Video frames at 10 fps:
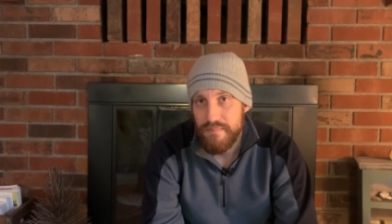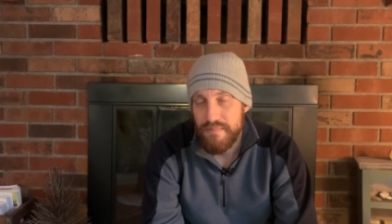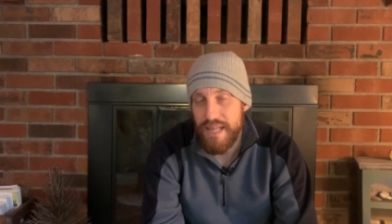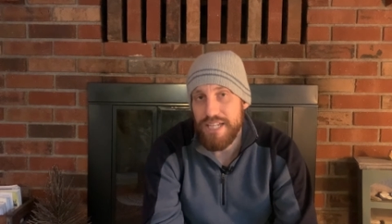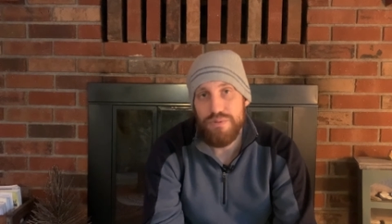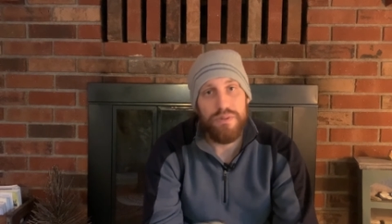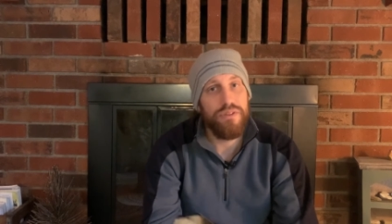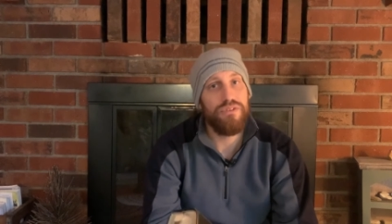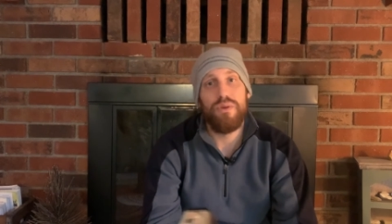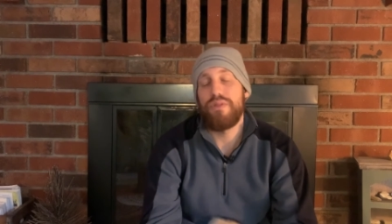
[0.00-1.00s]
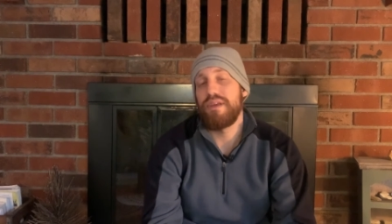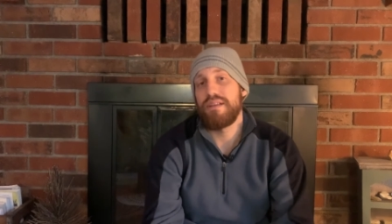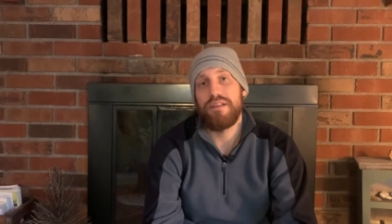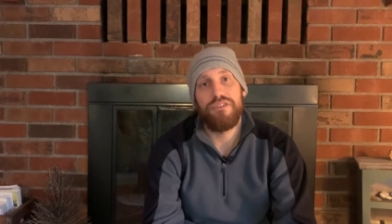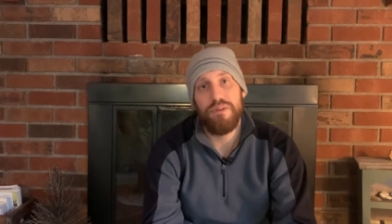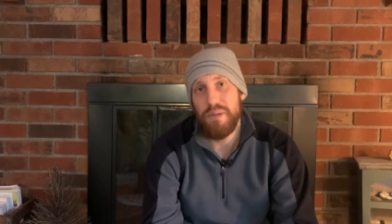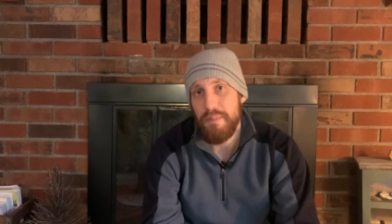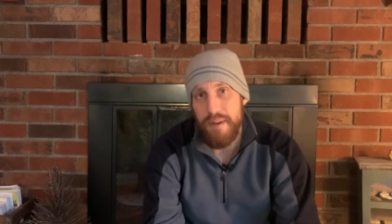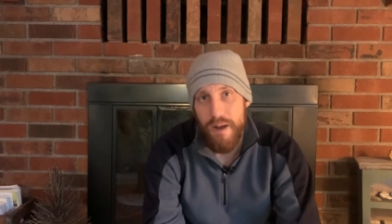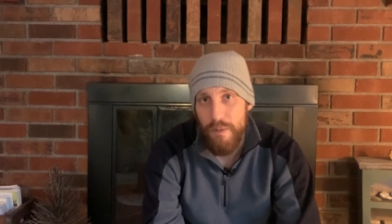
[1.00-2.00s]
That's what this whole thing needs to be
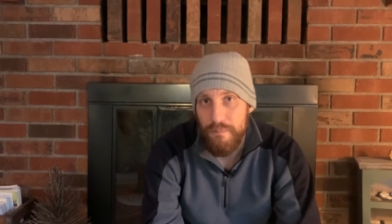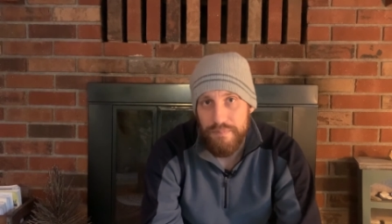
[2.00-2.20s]
about.